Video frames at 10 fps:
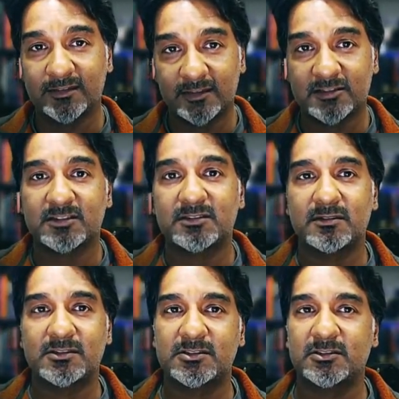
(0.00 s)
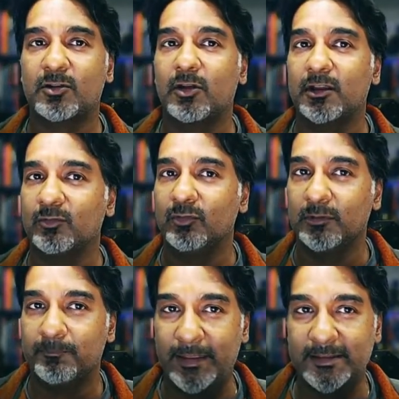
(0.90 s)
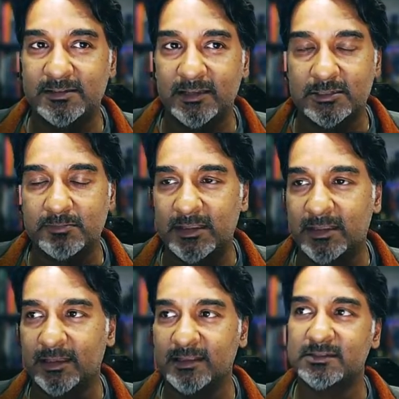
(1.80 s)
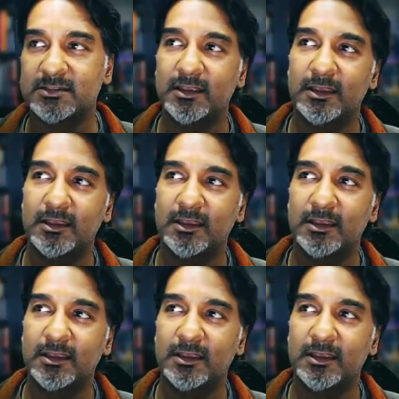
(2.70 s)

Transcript: to just start with basics because